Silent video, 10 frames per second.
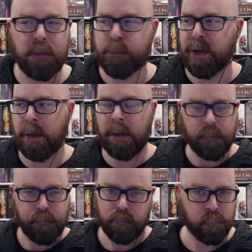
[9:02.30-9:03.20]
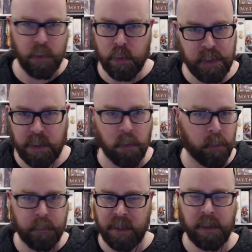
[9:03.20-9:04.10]
by music
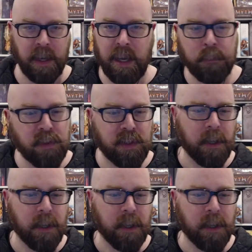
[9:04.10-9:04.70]
or by games.